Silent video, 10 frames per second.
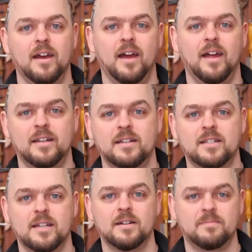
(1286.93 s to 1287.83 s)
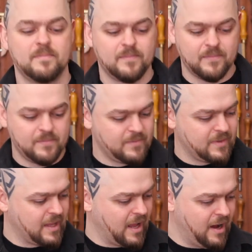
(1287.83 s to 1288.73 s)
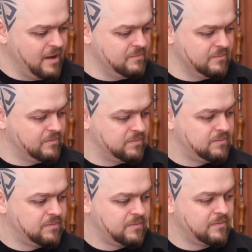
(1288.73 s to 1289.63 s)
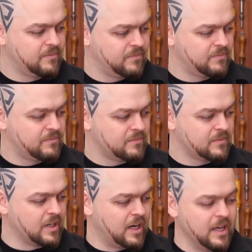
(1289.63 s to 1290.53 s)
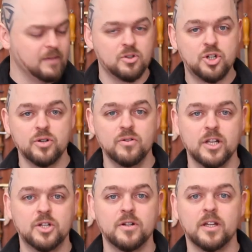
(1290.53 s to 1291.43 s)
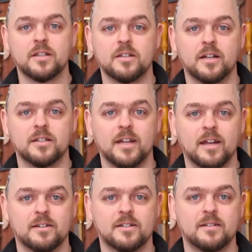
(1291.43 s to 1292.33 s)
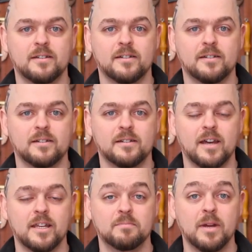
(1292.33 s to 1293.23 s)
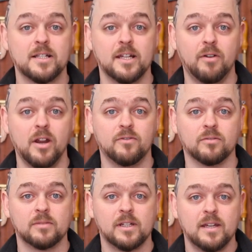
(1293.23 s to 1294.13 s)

And uh, I'm I am truly truly excited and and immensely grateful.